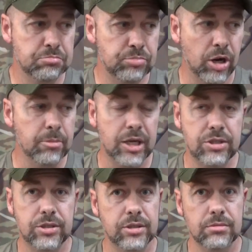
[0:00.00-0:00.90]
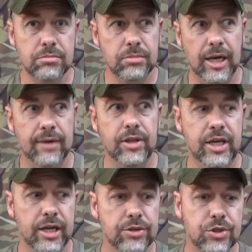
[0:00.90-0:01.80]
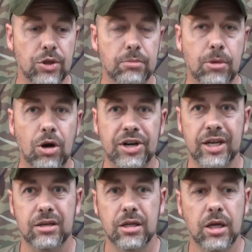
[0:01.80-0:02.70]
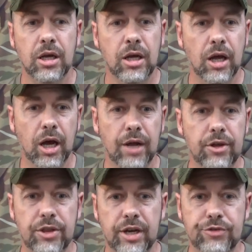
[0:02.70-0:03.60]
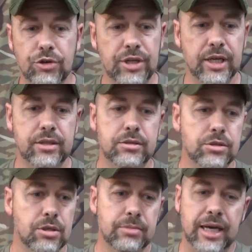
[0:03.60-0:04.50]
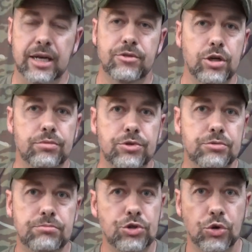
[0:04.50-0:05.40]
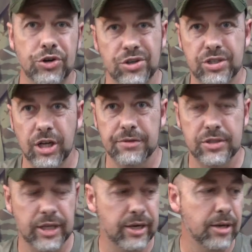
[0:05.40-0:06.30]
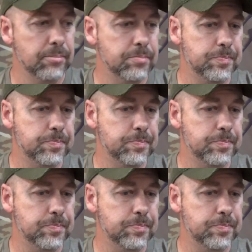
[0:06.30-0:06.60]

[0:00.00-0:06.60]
pretty much everything else on the market, other than if you did some kind of do-it-yourself setup.